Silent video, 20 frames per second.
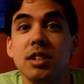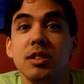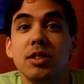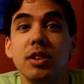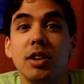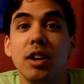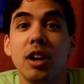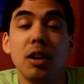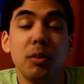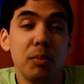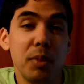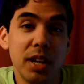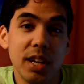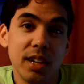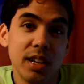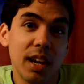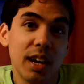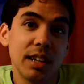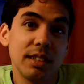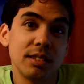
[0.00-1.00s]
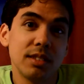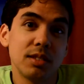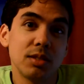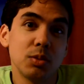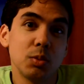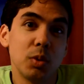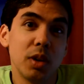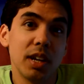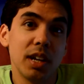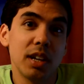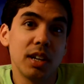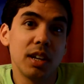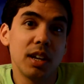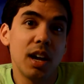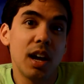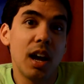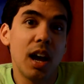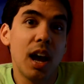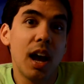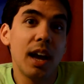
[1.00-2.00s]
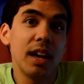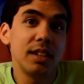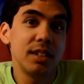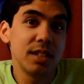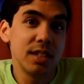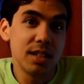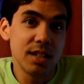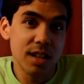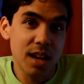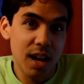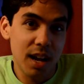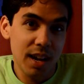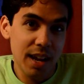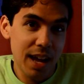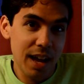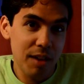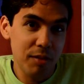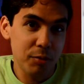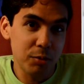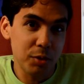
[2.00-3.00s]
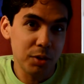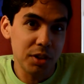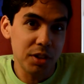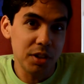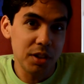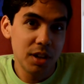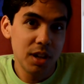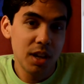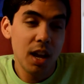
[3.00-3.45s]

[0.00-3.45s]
there are many nights when I did not have one